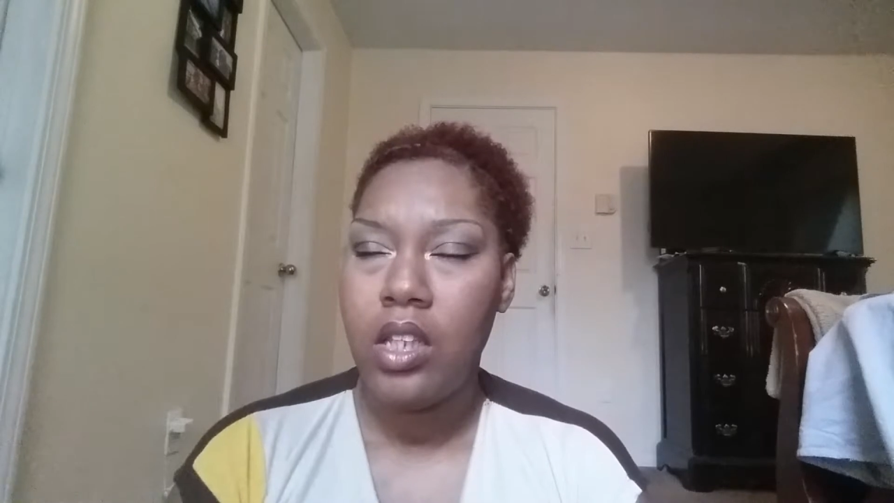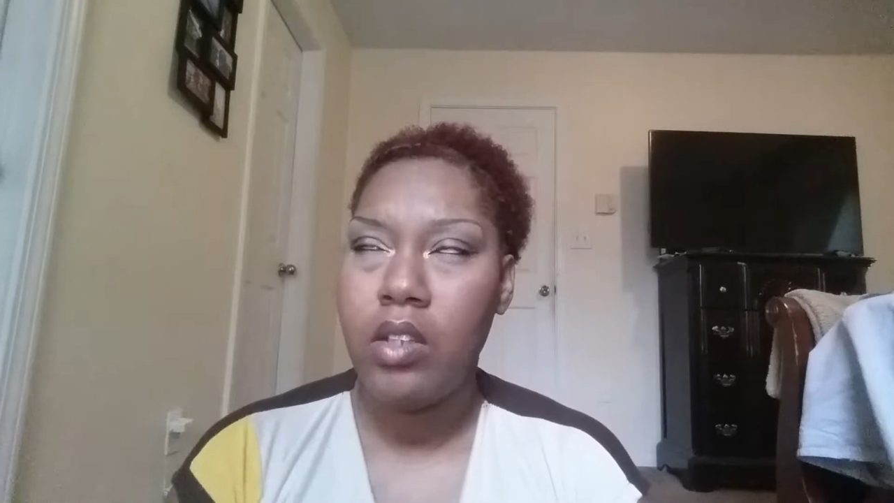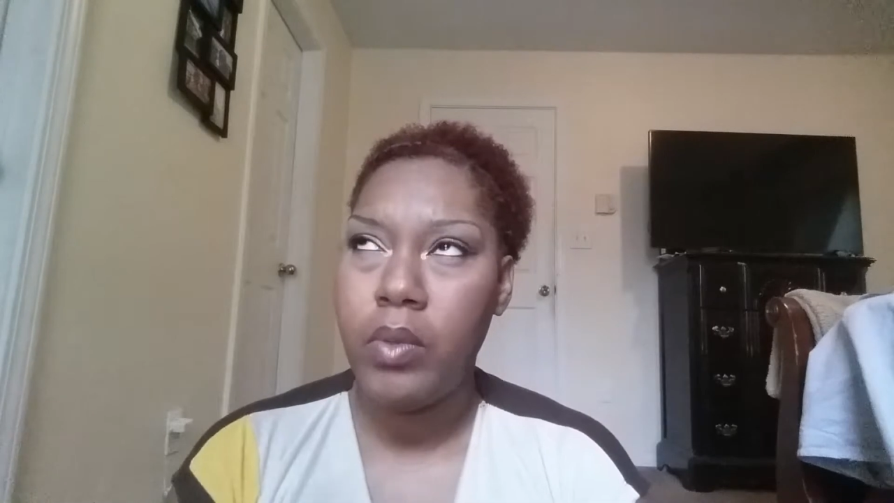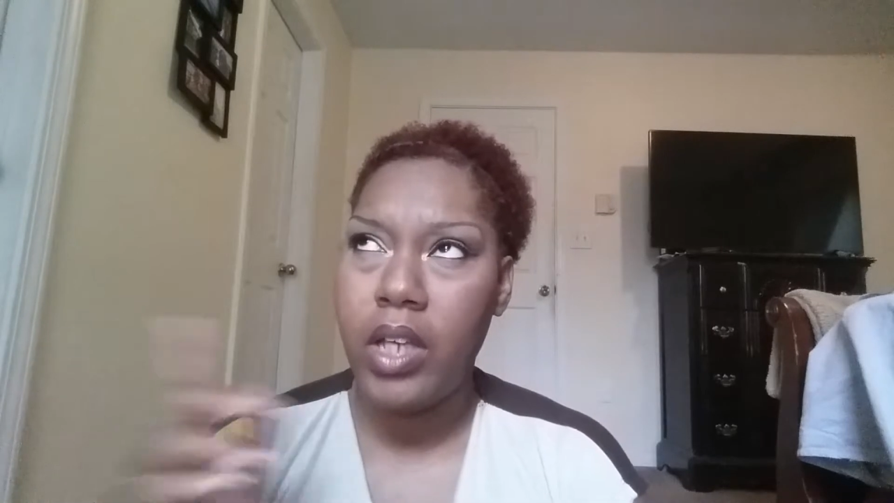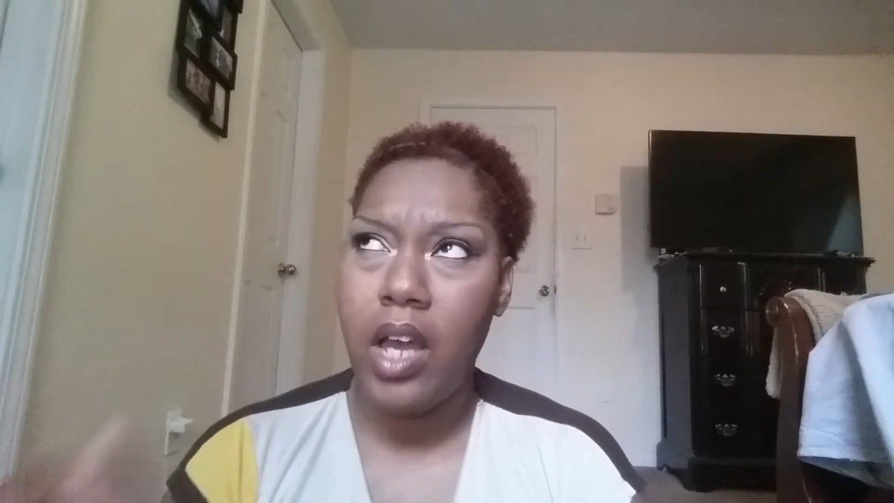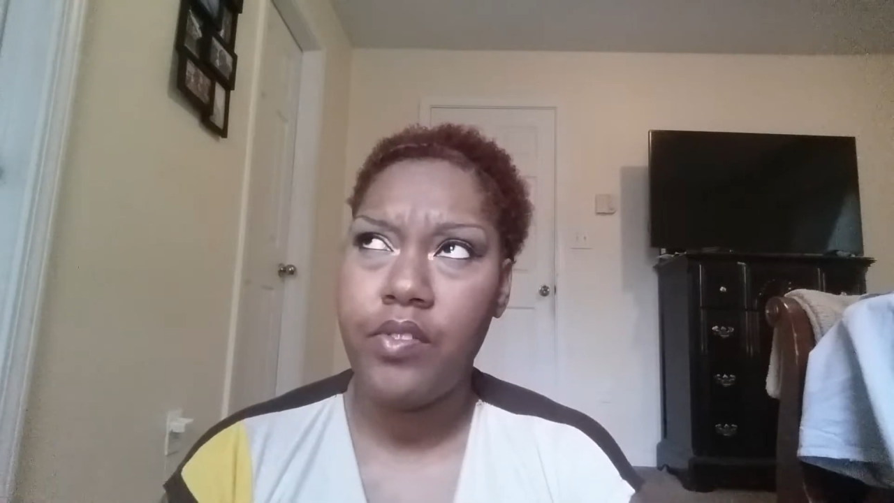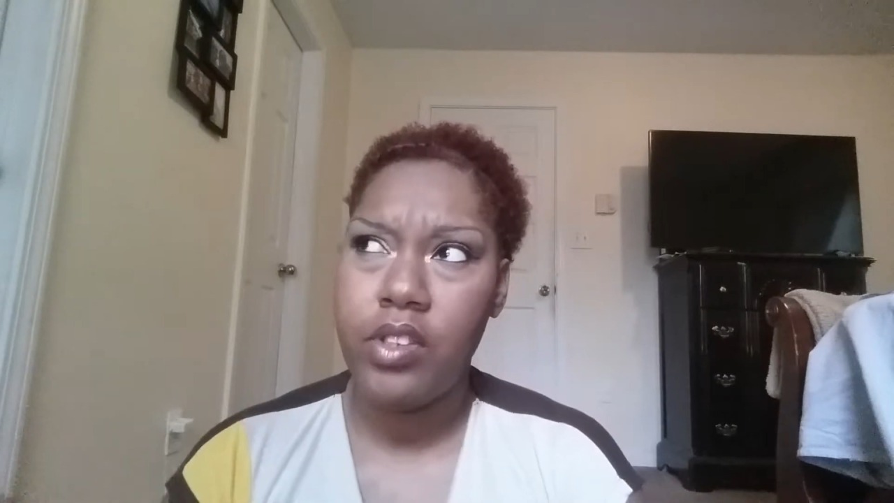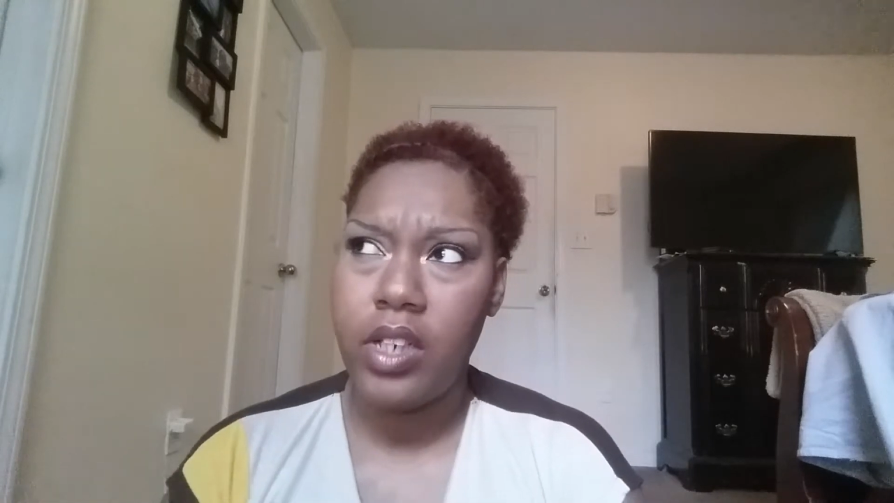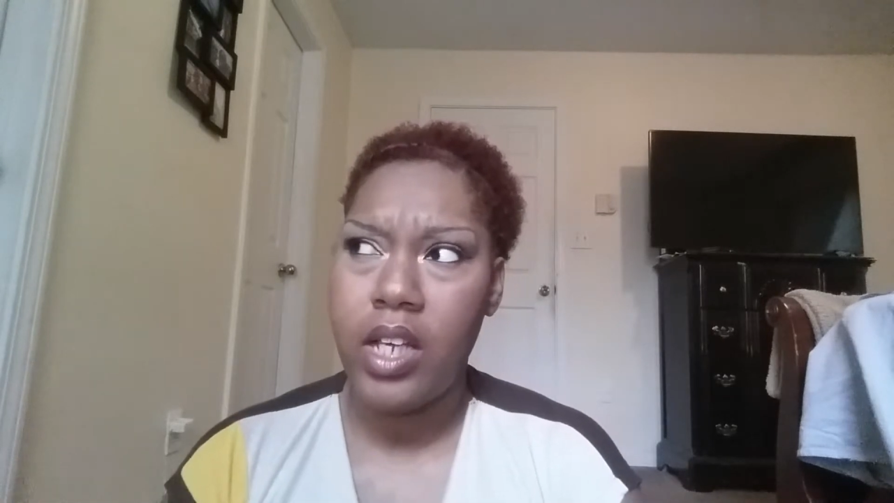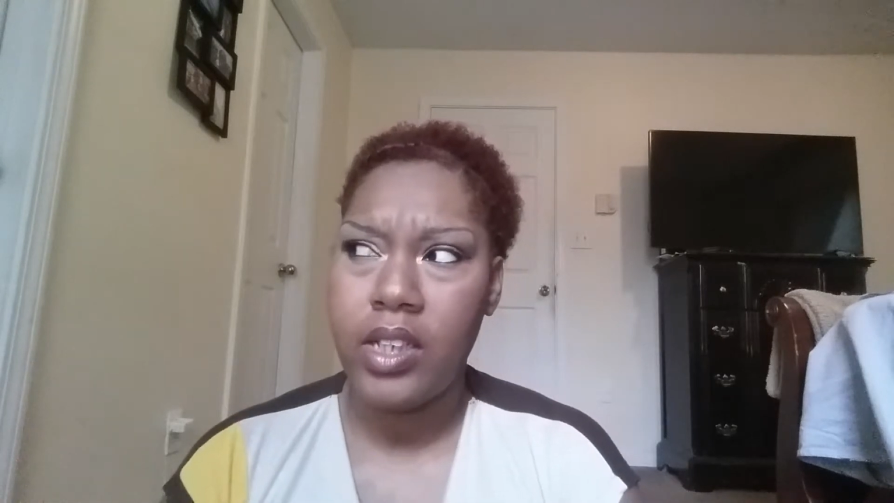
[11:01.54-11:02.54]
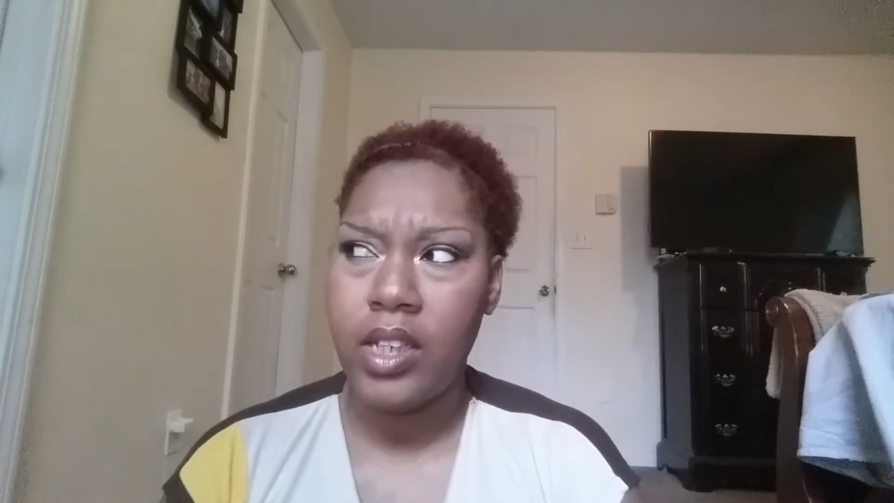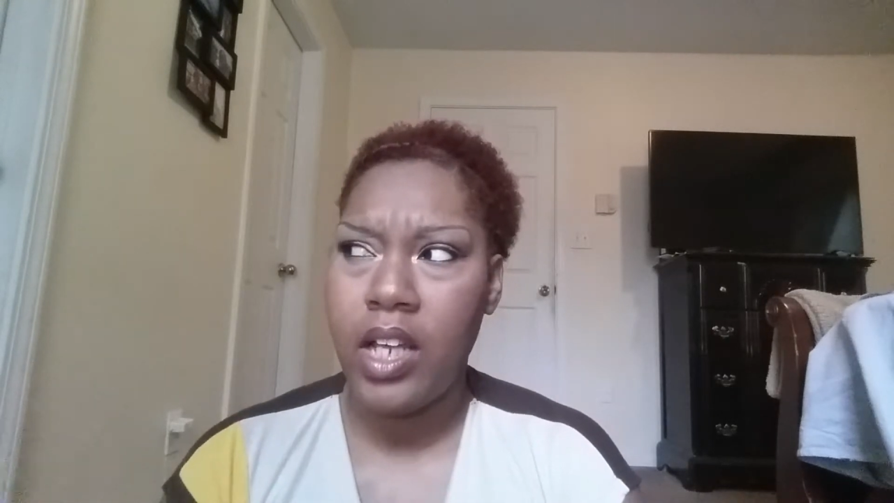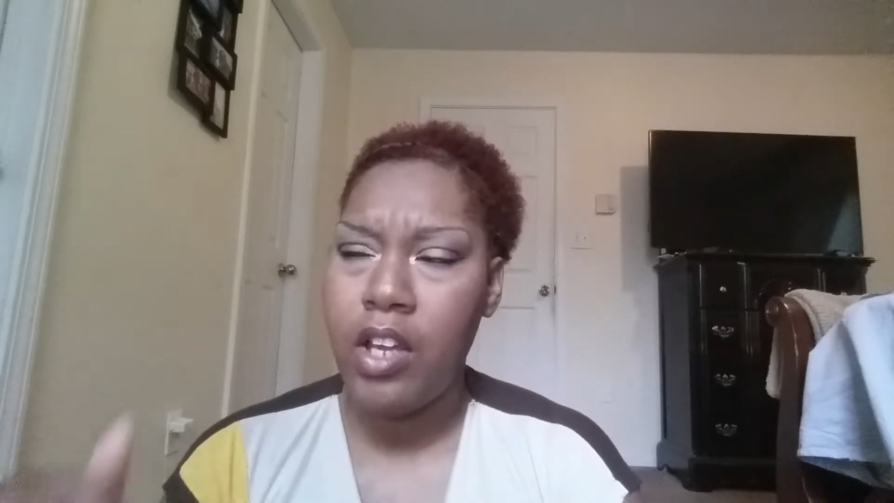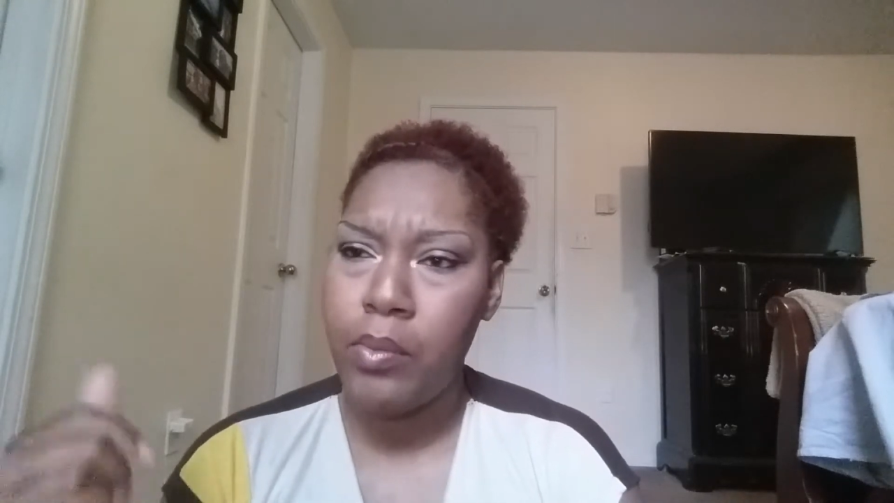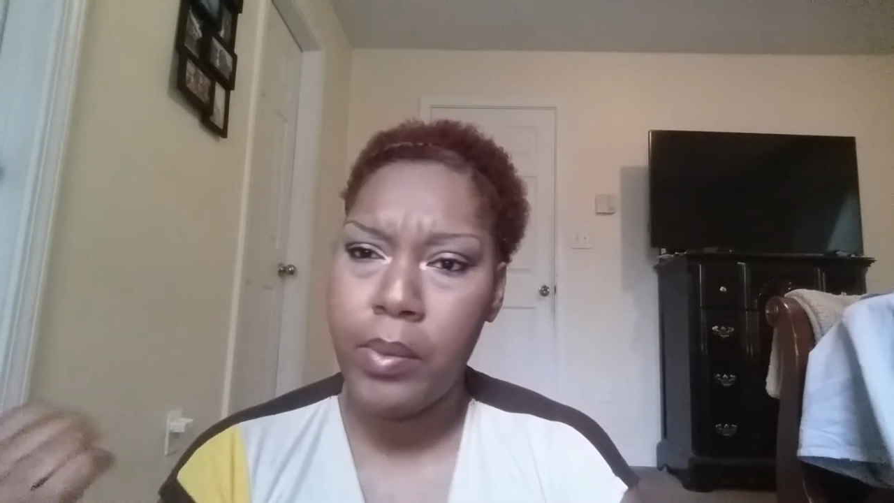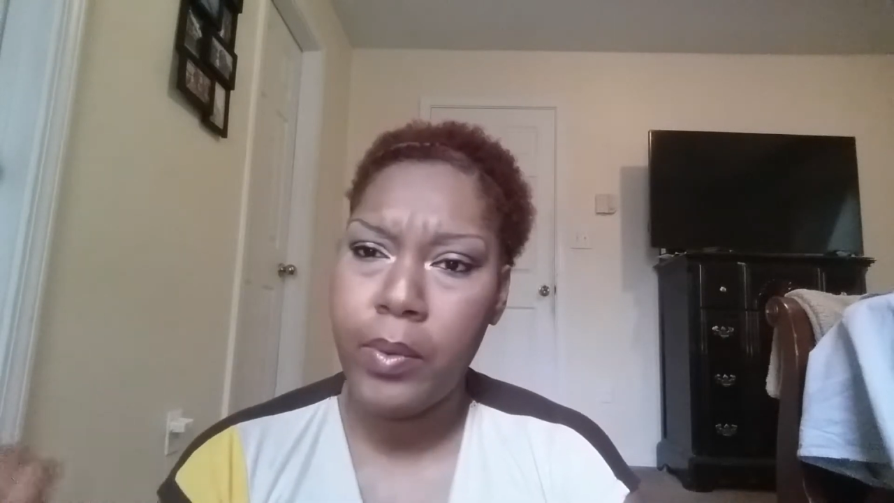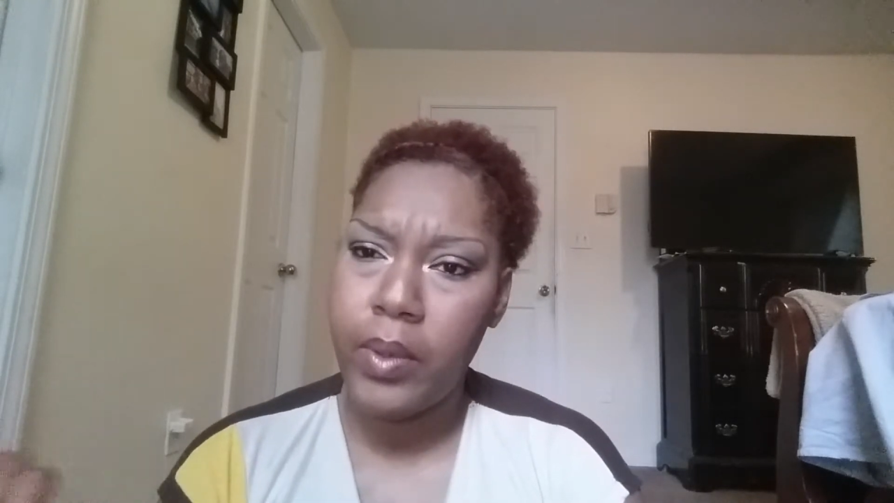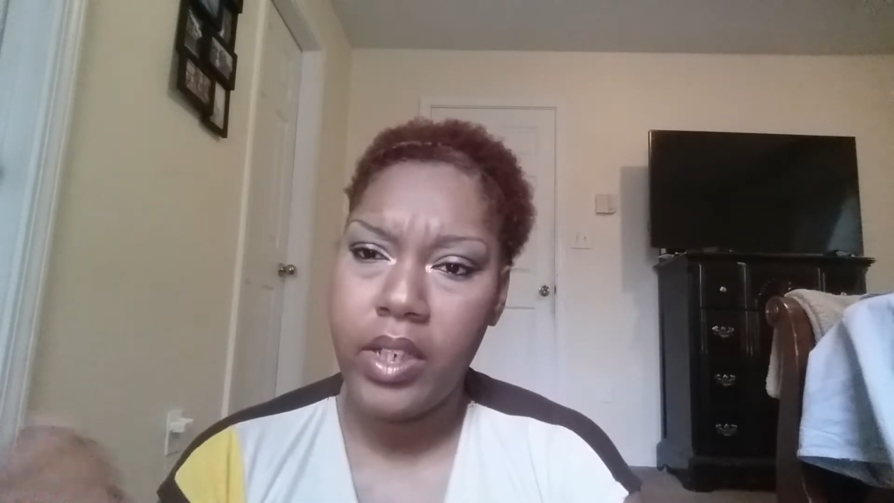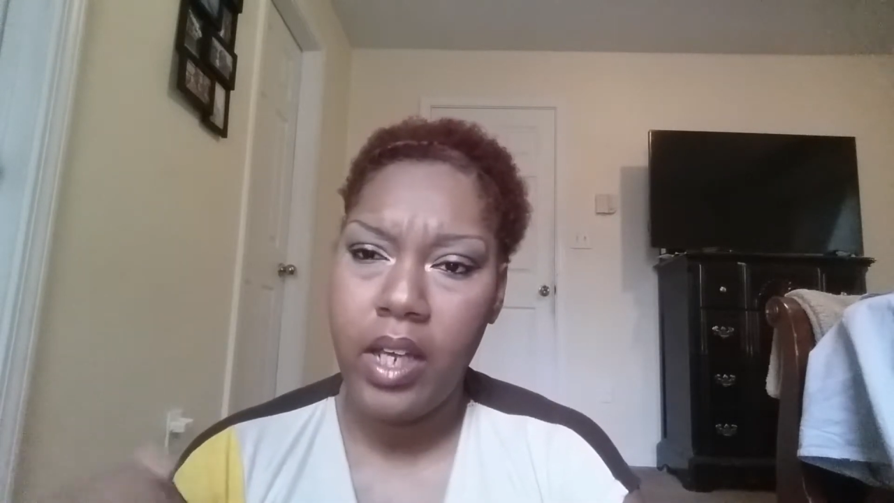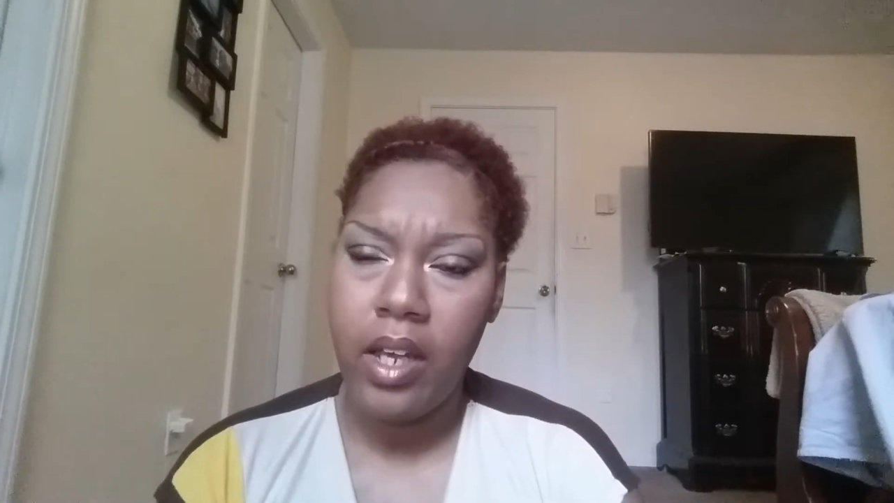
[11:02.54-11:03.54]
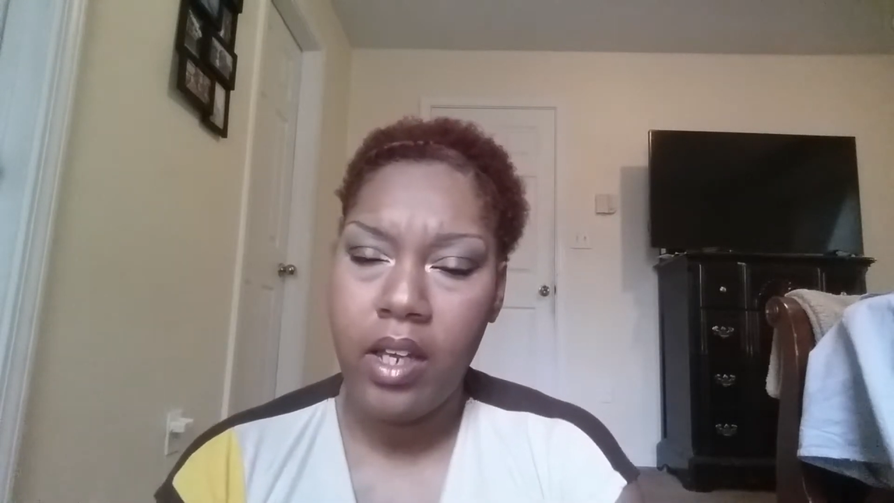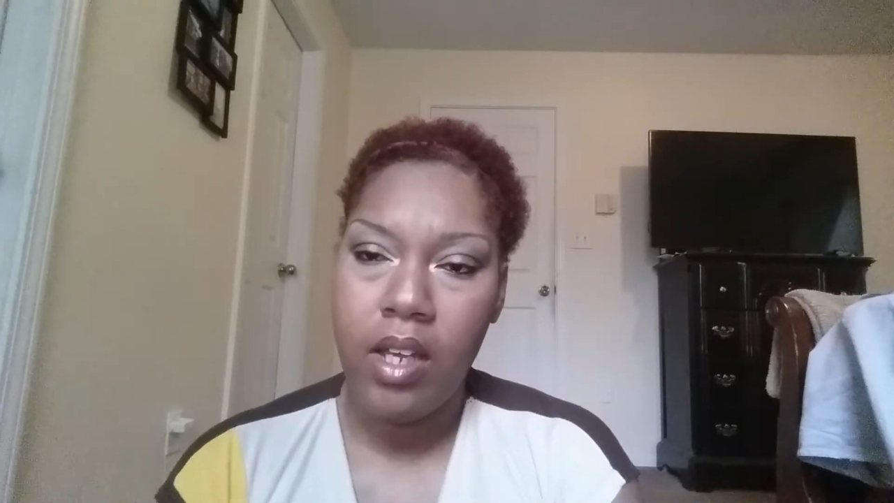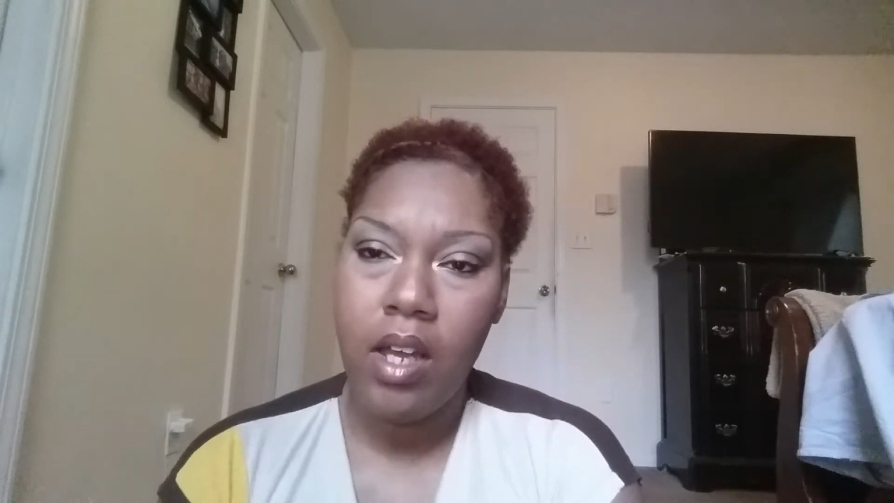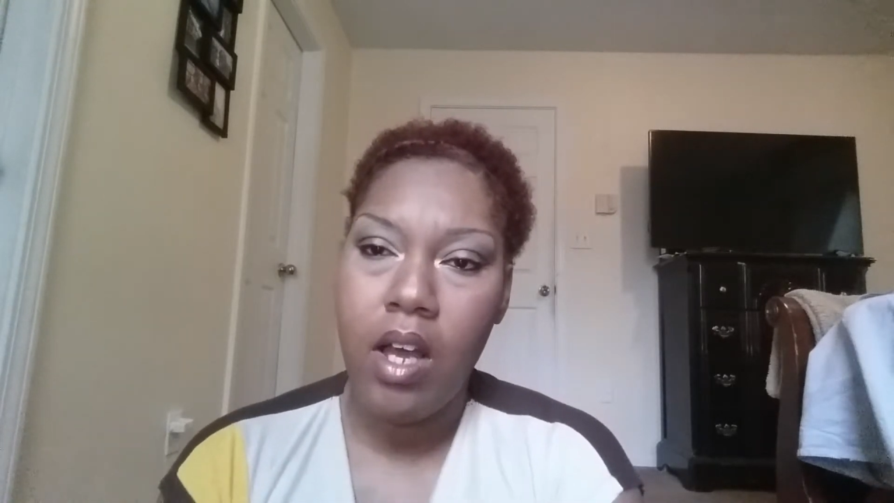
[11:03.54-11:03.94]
I can't remember what day.